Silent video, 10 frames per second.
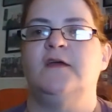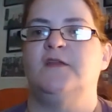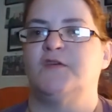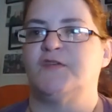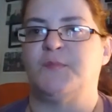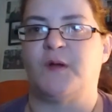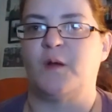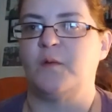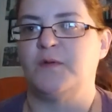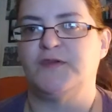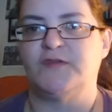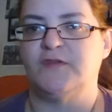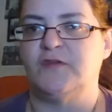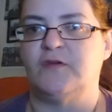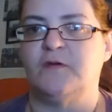you know, she probably
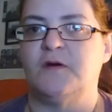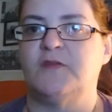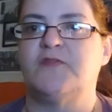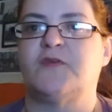shouldn't do it,